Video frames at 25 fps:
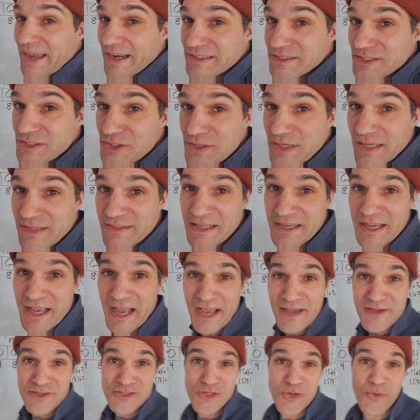do you get the
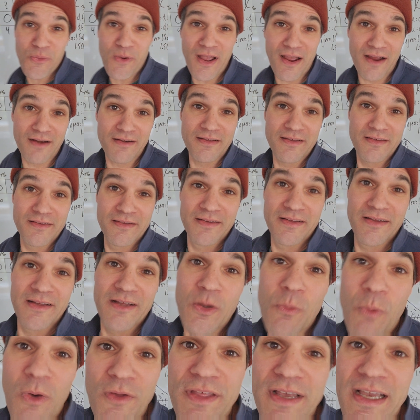chi-squared?
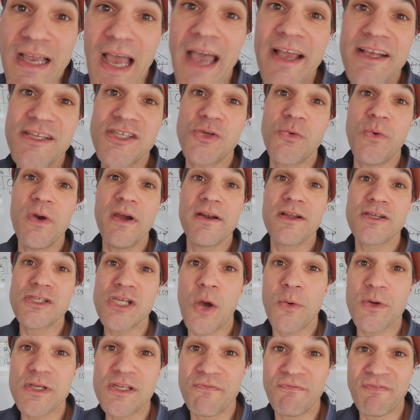Well, the chi-squared is
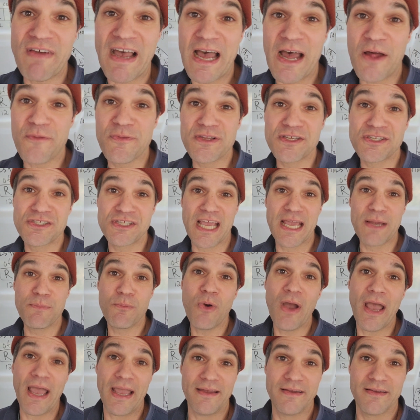always found the same
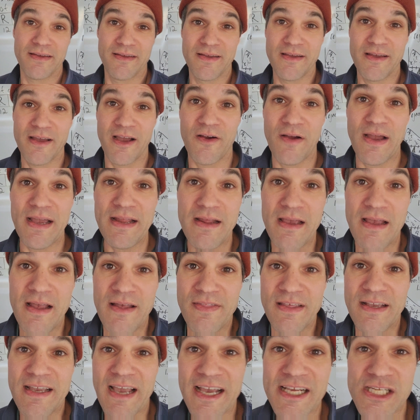way. All right, the
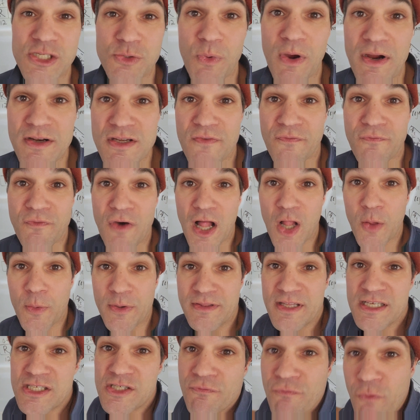chi-squared, you're following
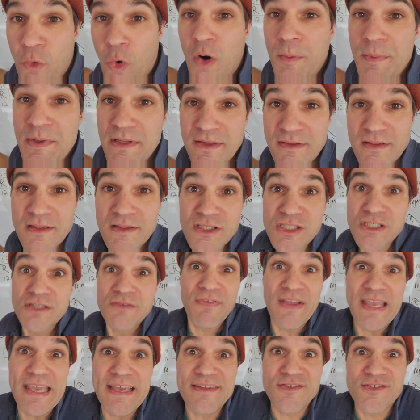this formula. It looks
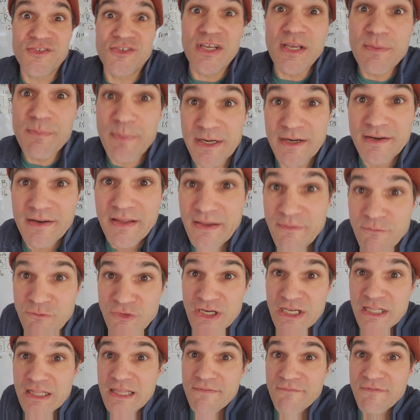fancy, but it
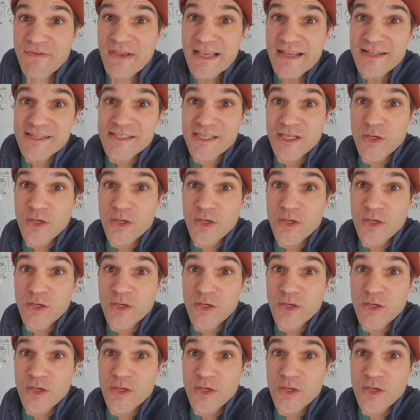really fancy and